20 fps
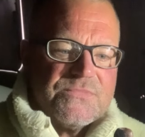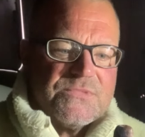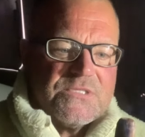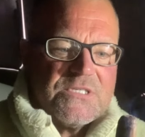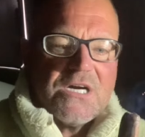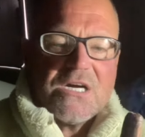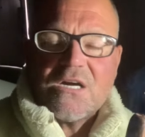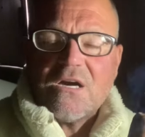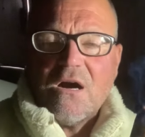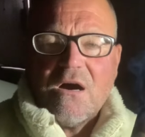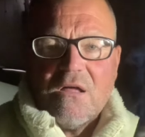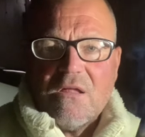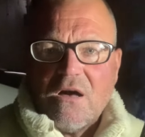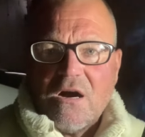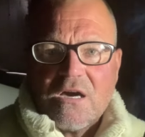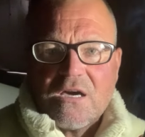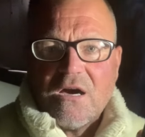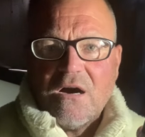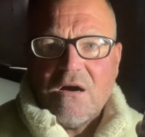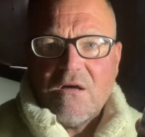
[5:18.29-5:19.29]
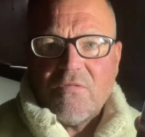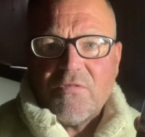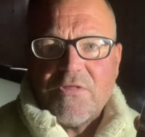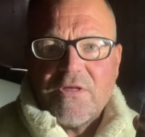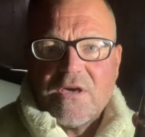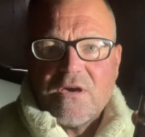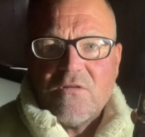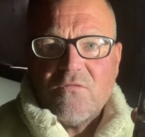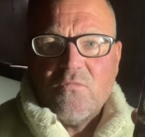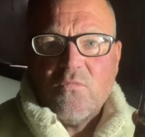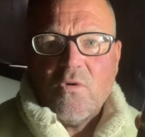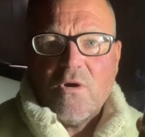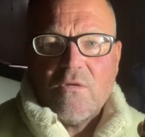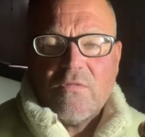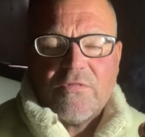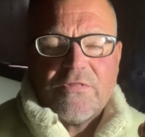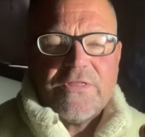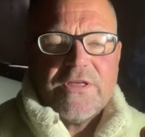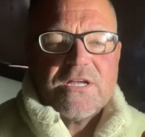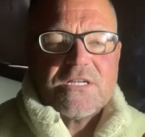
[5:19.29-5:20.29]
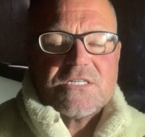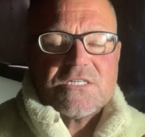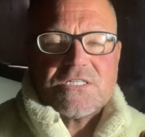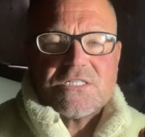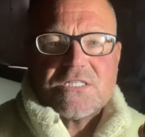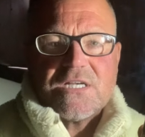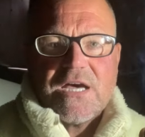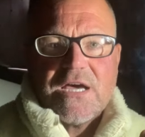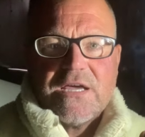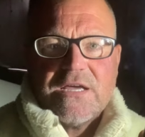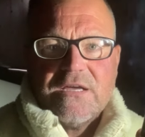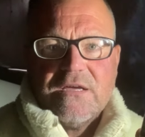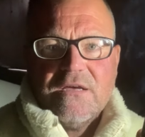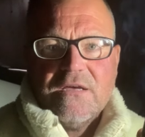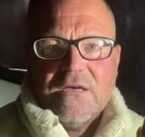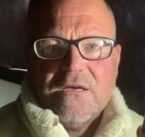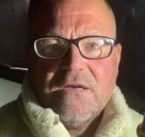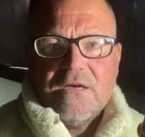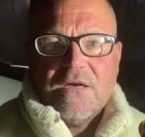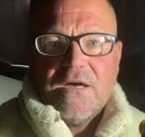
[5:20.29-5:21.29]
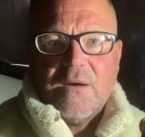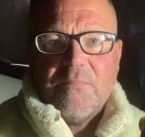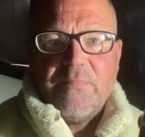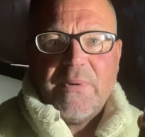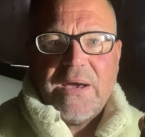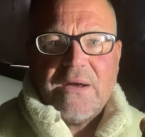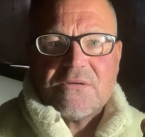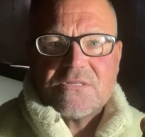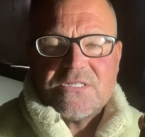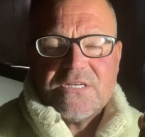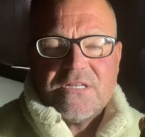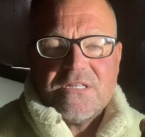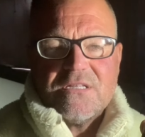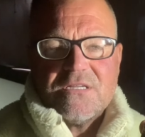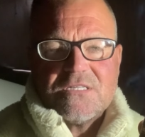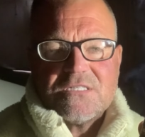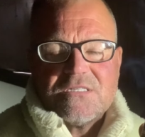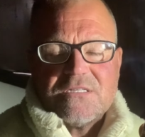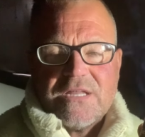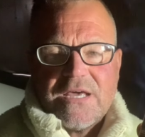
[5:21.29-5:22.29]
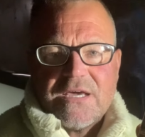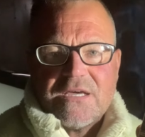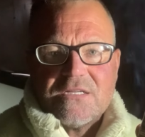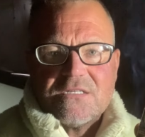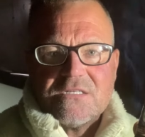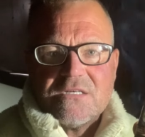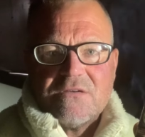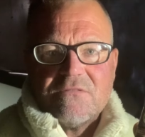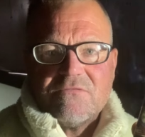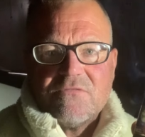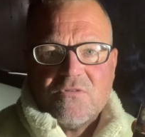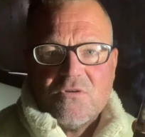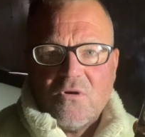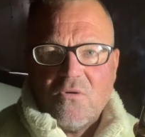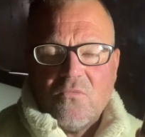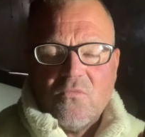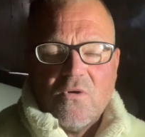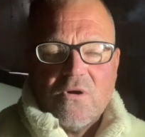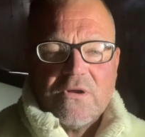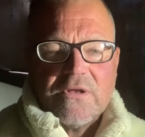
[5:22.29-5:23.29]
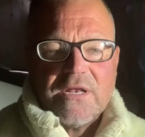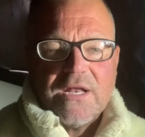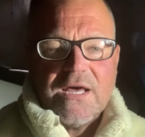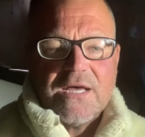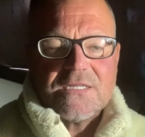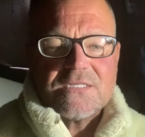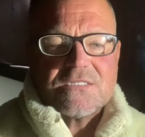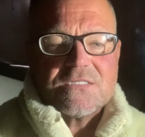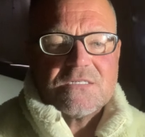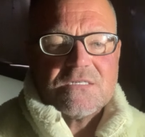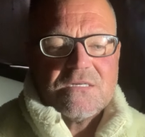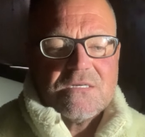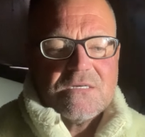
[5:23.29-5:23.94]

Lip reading: I can't think of one thing to say about it that's negative. Not one, lads.